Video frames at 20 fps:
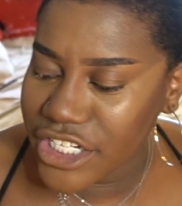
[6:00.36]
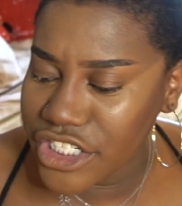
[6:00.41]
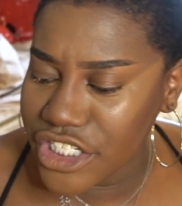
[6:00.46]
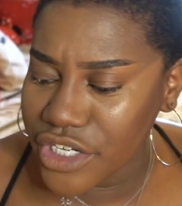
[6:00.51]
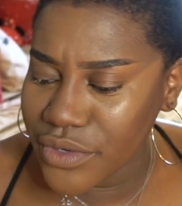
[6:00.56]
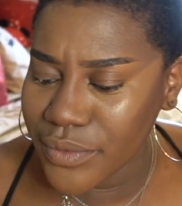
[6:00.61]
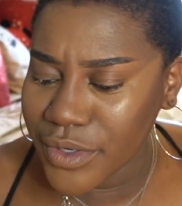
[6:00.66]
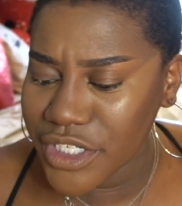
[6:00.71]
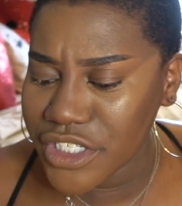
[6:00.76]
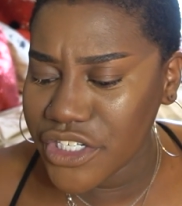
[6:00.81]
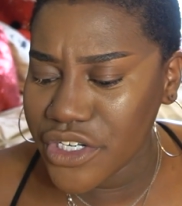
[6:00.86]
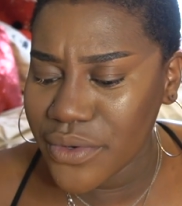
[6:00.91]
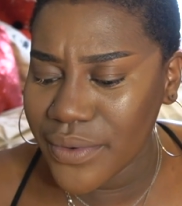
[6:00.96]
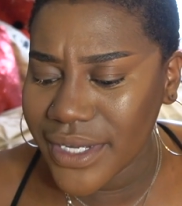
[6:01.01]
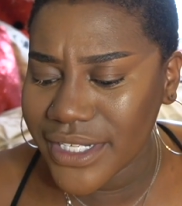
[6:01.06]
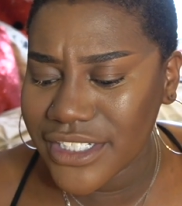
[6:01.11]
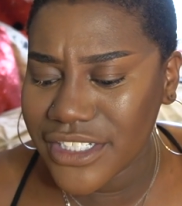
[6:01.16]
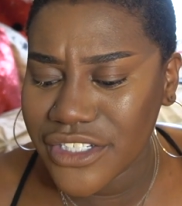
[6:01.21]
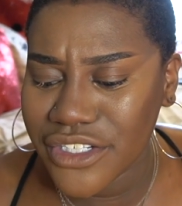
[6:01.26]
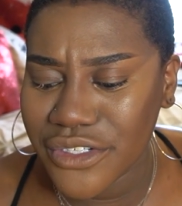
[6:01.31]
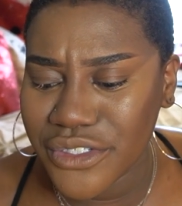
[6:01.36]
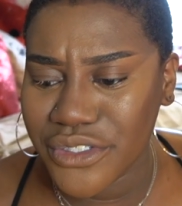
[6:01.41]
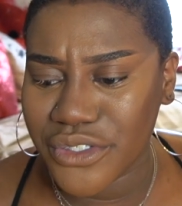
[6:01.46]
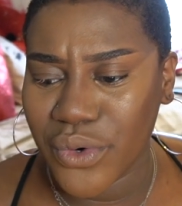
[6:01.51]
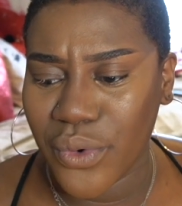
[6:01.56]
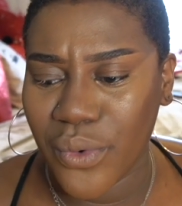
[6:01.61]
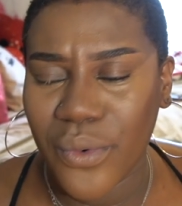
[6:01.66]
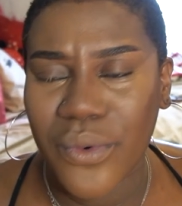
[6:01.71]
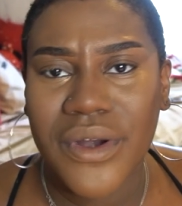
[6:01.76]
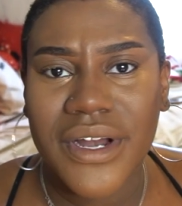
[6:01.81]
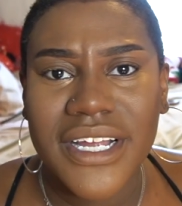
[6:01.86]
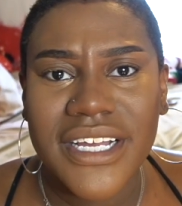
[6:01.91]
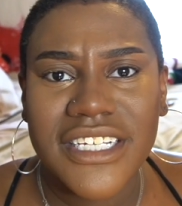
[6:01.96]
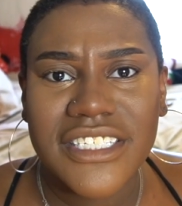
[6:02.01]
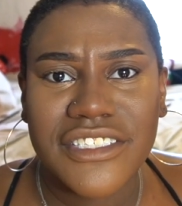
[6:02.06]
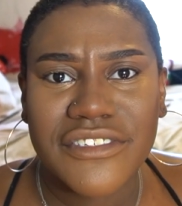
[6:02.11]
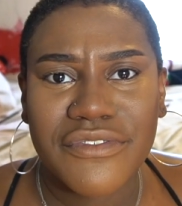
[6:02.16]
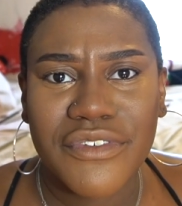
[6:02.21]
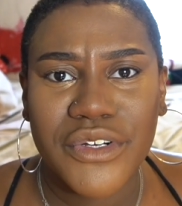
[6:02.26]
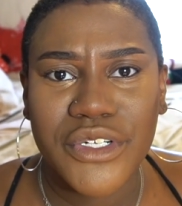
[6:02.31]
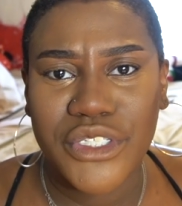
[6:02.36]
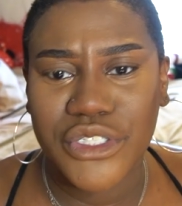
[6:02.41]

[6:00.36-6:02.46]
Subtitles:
she went to is notorious for